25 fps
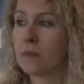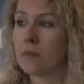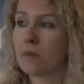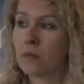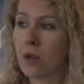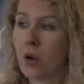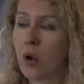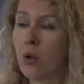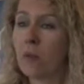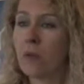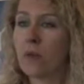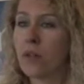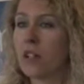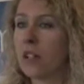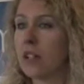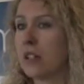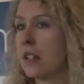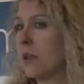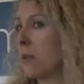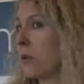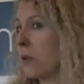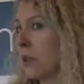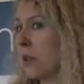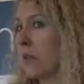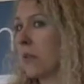hopefully
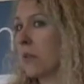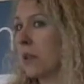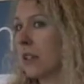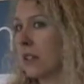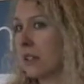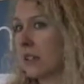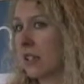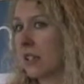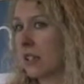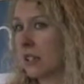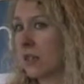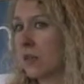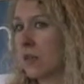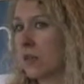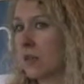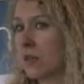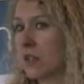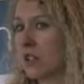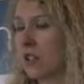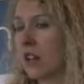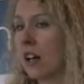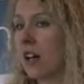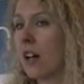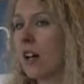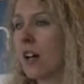they will complete next
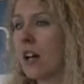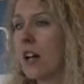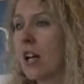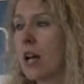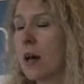quarter.